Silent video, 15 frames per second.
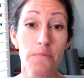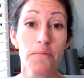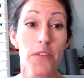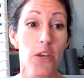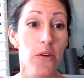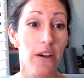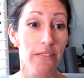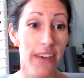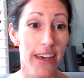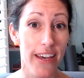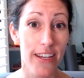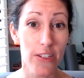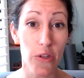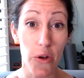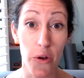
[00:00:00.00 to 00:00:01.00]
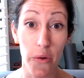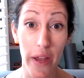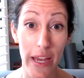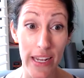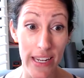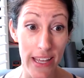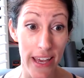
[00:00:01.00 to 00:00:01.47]
who have kids or
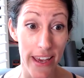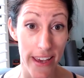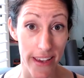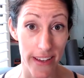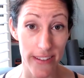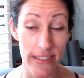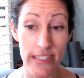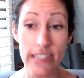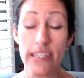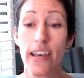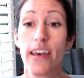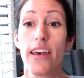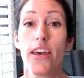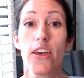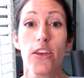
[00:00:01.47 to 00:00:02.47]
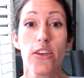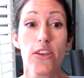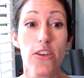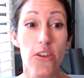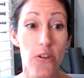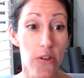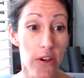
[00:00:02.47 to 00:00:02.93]
grandkids,
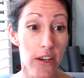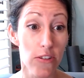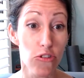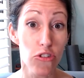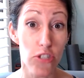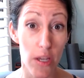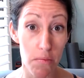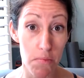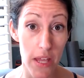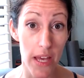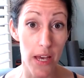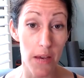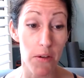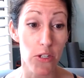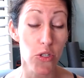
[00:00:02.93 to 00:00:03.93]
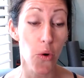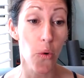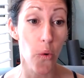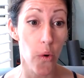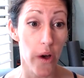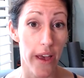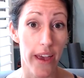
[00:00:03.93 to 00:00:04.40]
you could ship them a
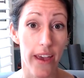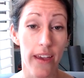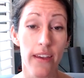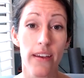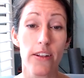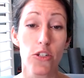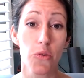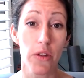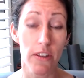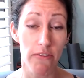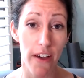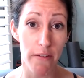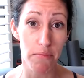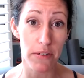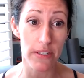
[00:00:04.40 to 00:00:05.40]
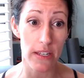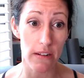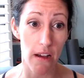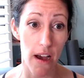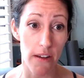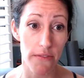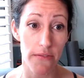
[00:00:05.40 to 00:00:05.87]
toy 25%
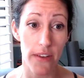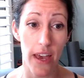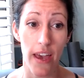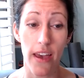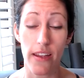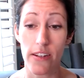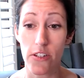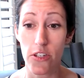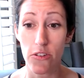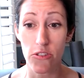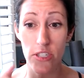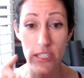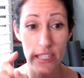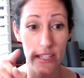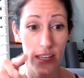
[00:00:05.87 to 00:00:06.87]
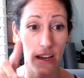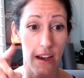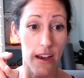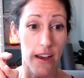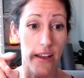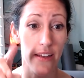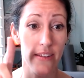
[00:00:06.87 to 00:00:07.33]
off. And you just click
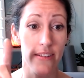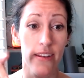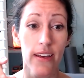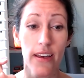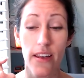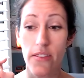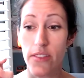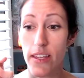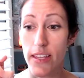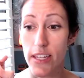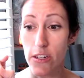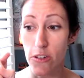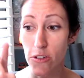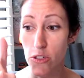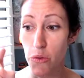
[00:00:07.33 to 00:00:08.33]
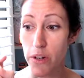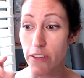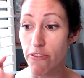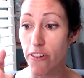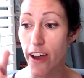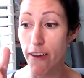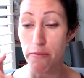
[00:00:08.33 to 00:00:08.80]
on the little
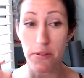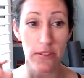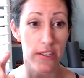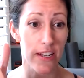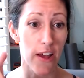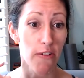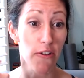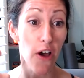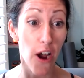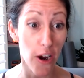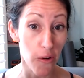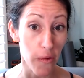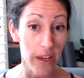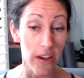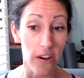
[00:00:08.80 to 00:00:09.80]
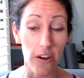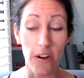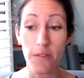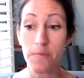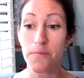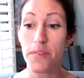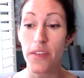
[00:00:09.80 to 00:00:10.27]
25% off
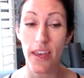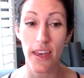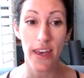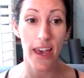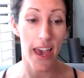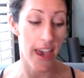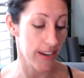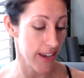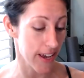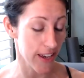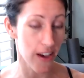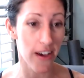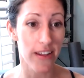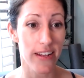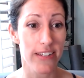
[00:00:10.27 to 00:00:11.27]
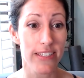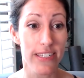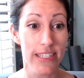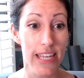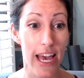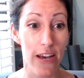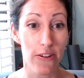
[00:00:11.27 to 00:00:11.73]
cartwheel. And I got a
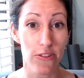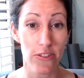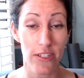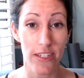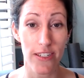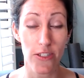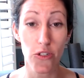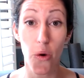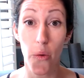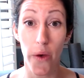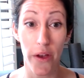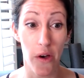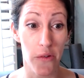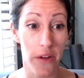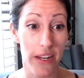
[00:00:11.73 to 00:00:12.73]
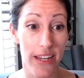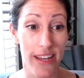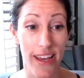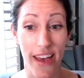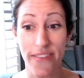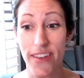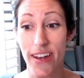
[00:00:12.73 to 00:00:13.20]
discounted toy already.
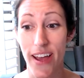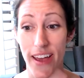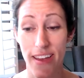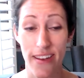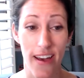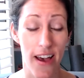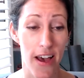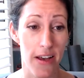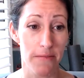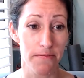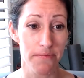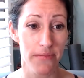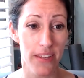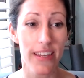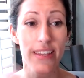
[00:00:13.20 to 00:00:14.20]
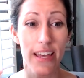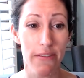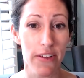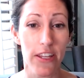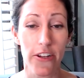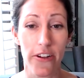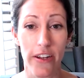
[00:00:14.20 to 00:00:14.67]
And then I, um, like they
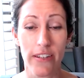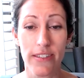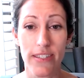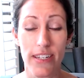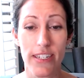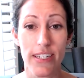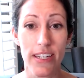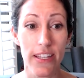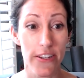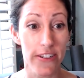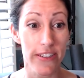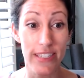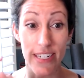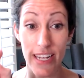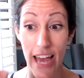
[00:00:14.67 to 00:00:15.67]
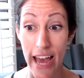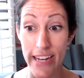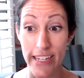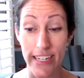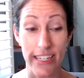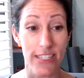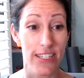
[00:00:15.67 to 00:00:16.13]
have clearance. I did clearance and it
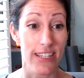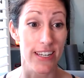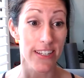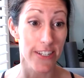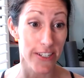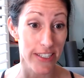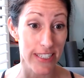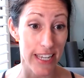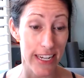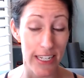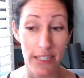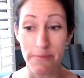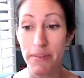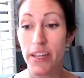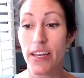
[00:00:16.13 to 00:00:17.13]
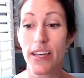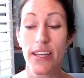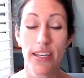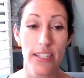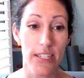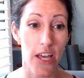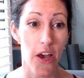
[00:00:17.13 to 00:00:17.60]
added it to the clearance item.
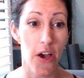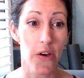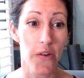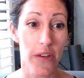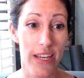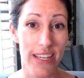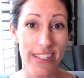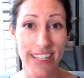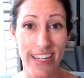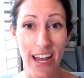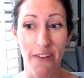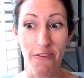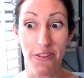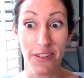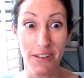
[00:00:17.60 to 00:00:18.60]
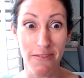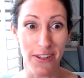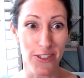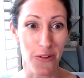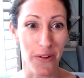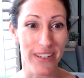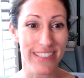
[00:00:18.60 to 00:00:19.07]
So he's going to have really fun
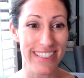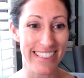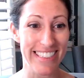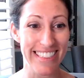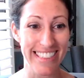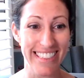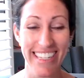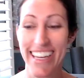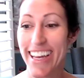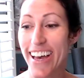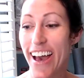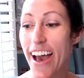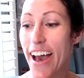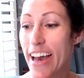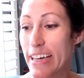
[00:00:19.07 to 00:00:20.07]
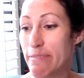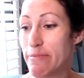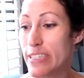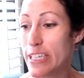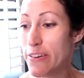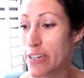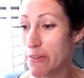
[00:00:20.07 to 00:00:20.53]
toys. Um,
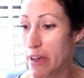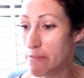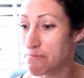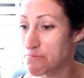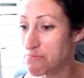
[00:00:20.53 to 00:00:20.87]
so anyway,